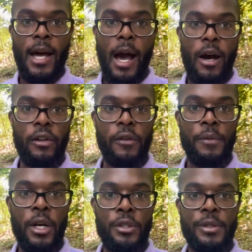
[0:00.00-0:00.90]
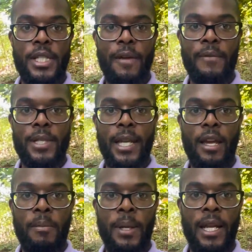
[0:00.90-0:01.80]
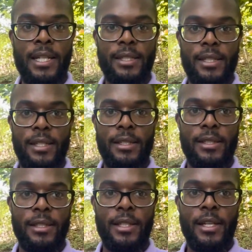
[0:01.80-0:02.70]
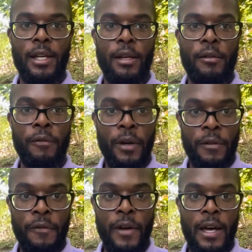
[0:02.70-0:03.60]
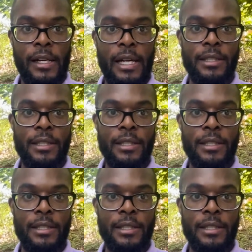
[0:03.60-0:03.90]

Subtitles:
out of 117 places. And fun fact, I